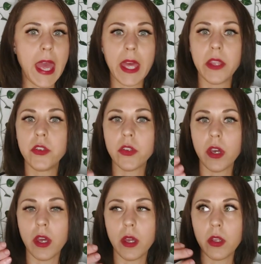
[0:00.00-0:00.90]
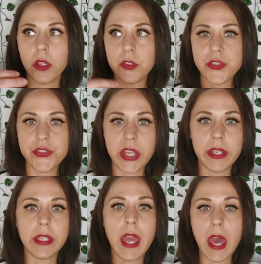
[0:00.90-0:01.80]
and
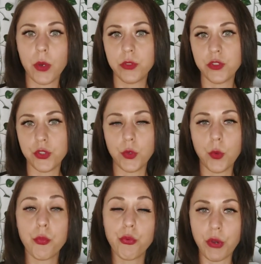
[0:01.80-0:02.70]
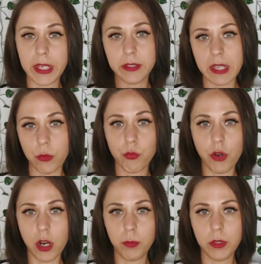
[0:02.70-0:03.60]
understanding how to break down
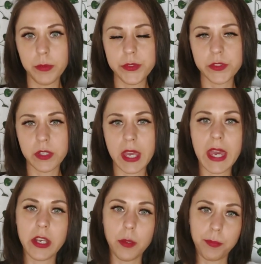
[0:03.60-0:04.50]
problems and